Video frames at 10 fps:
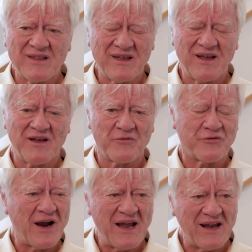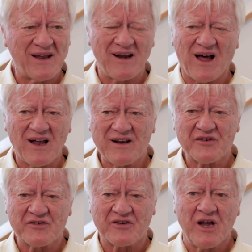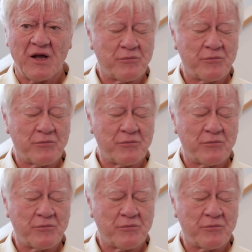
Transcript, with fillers: the uh, frank and honest